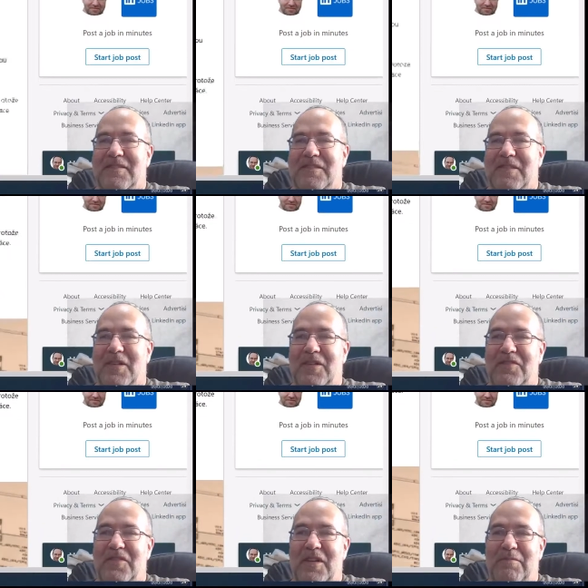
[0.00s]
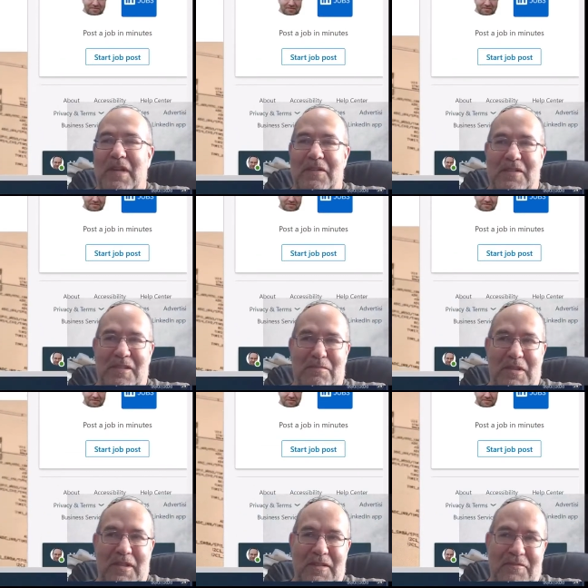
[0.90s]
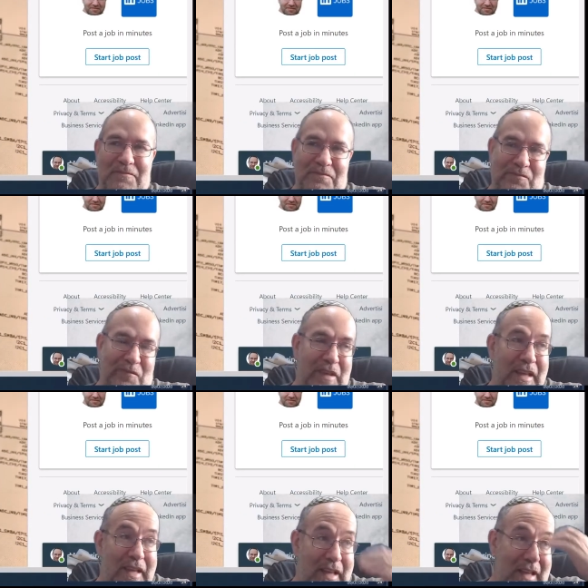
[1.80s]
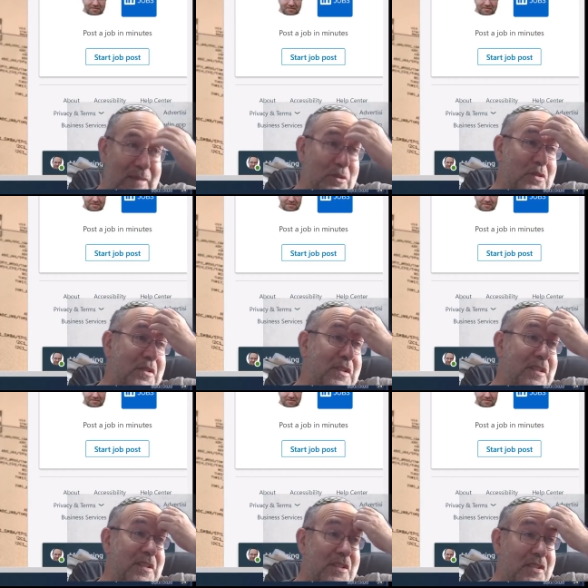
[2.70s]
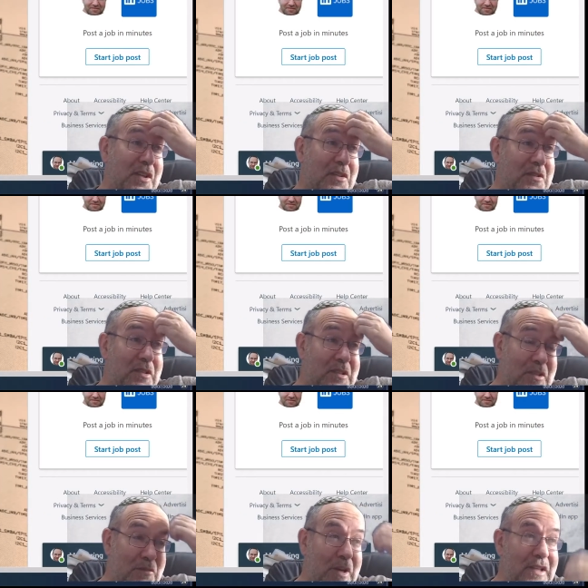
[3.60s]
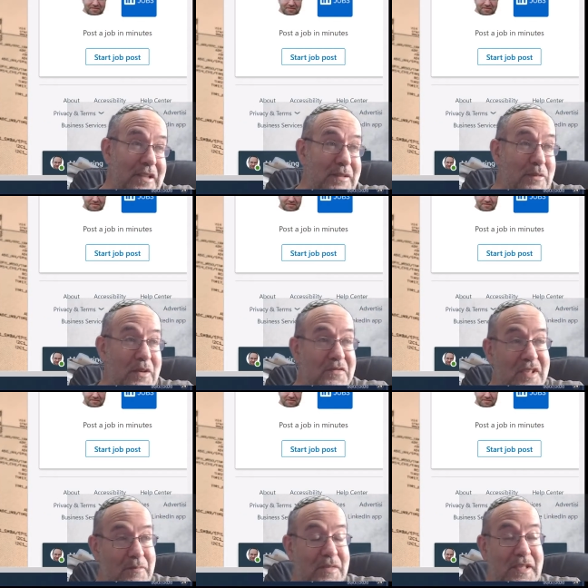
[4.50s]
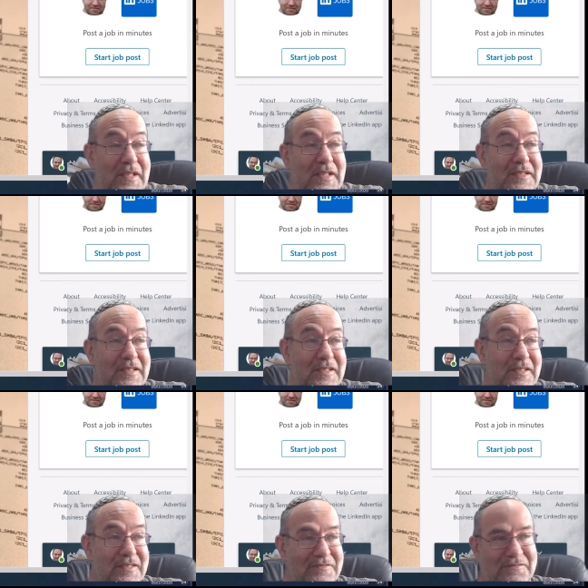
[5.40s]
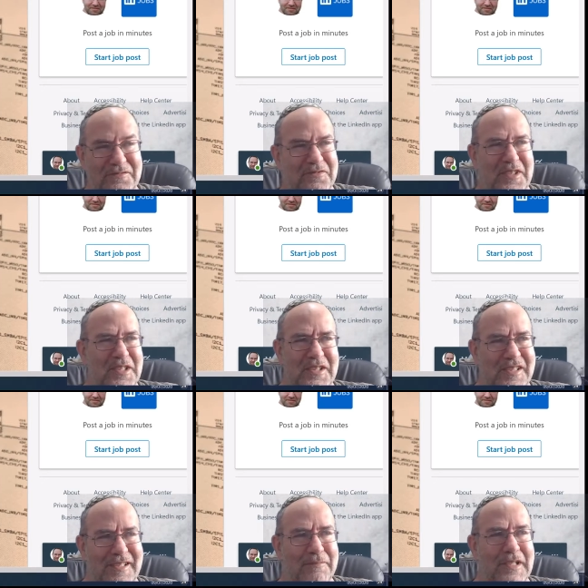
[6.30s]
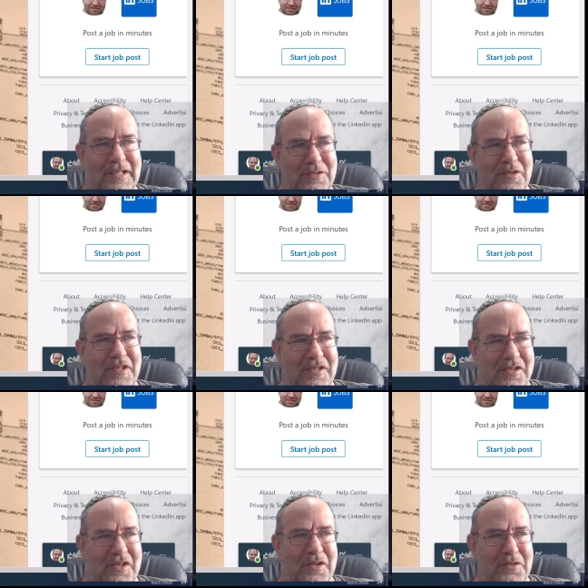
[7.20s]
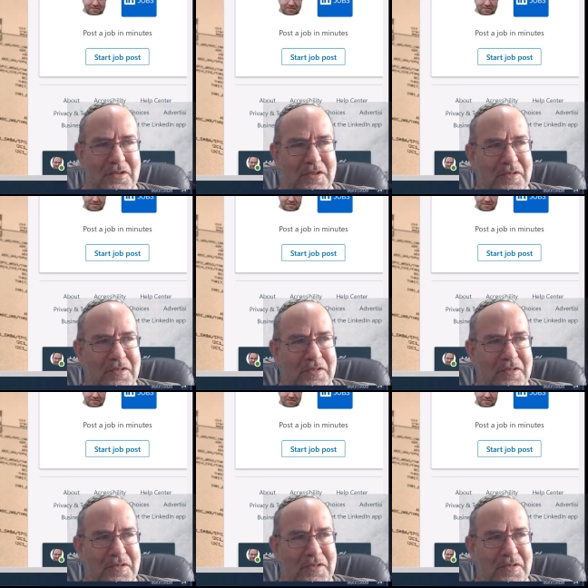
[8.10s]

of a power supply. And I'm looking at this joke and it reminds me of something I did very similar to this joke